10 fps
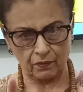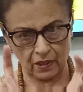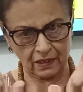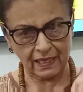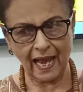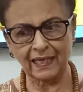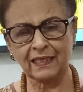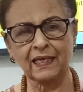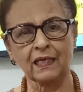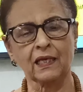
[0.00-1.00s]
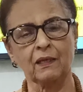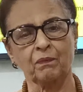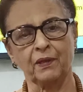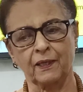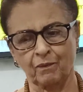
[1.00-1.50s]
the diary
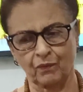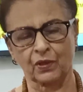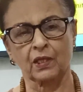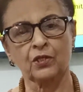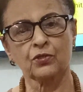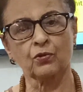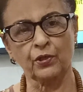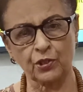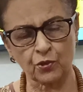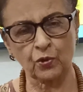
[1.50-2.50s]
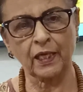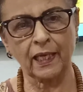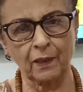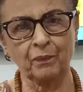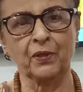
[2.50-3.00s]
keeping is going to
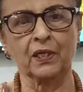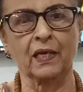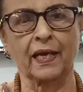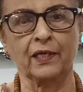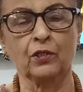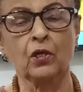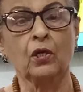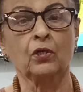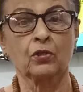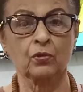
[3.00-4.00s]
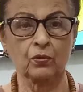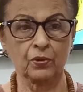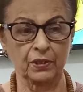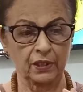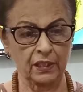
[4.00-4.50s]
help the client to
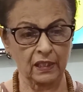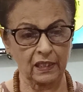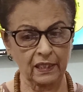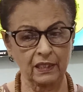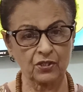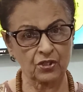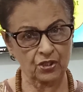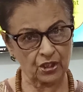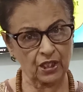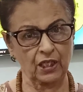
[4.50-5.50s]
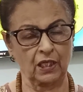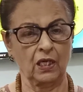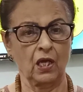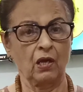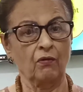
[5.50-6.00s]
really see
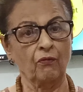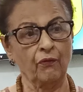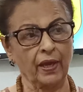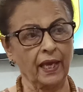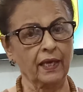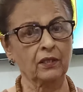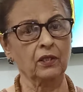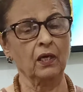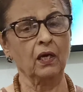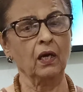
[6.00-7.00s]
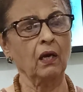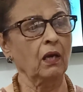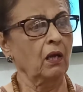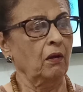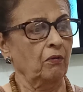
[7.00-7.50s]
where
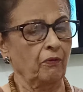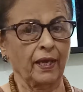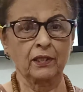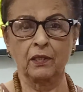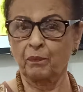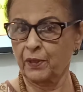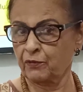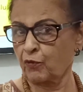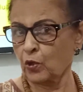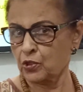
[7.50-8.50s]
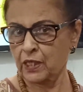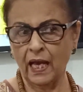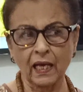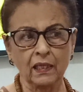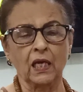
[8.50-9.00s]
the pitfalls
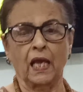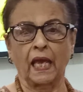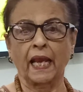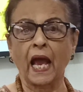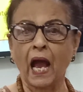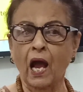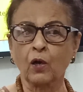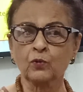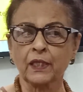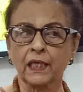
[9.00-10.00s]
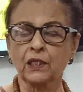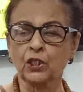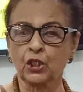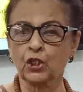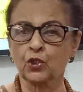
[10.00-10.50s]
are and how they
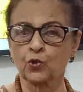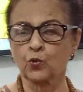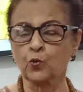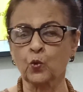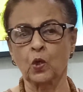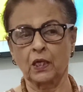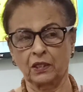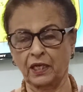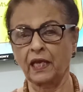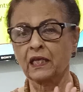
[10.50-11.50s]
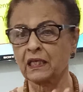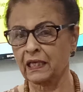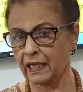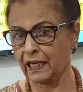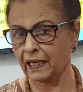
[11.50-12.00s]
need to take
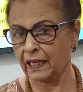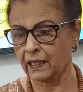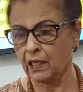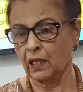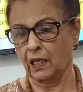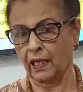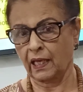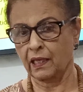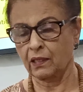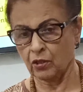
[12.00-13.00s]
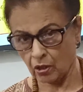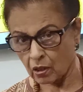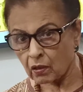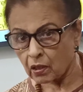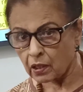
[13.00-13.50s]
care and
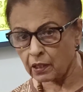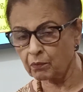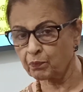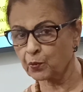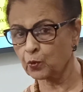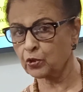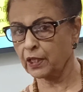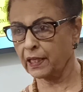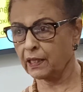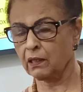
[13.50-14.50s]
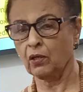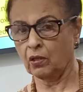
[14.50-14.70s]
improve their